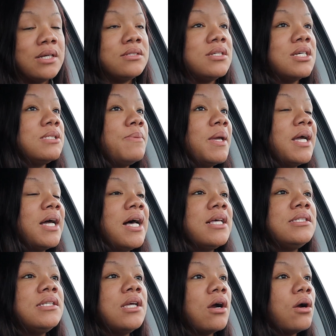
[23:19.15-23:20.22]
Just
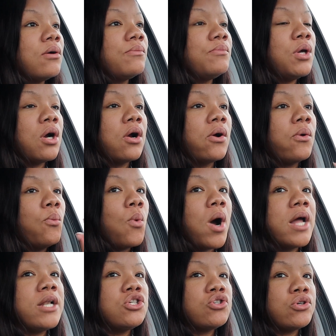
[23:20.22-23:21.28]
because
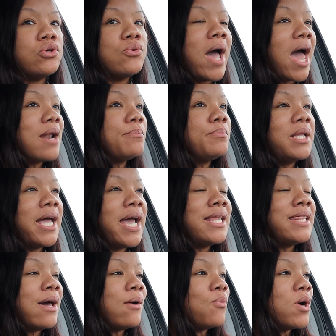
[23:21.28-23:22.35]
you had a
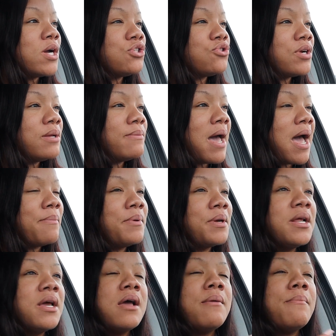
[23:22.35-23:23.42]
plan, that one dream
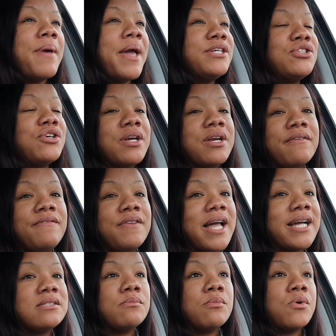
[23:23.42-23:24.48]
happened, make sure you're
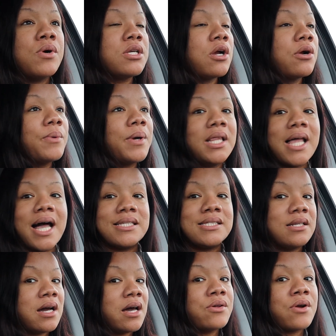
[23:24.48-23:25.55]
flexible and you're
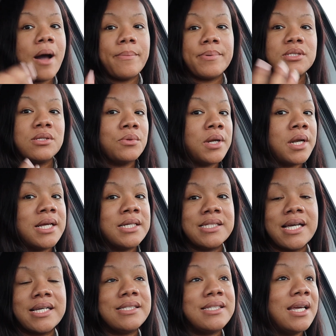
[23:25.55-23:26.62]
realizing other opportunities
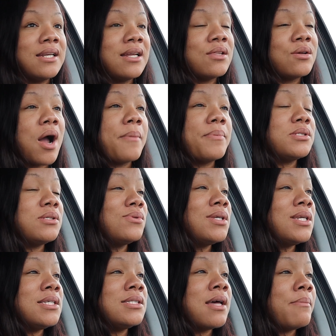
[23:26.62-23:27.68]
and seeing other
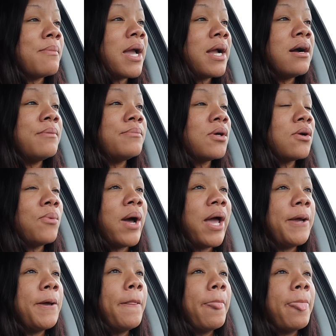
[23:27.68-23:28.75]
opportunities that might come your
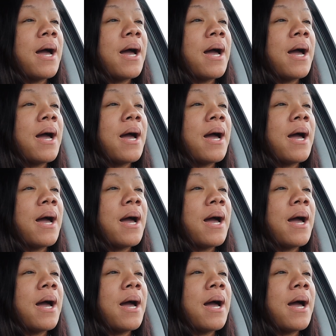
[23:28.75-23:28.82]
way.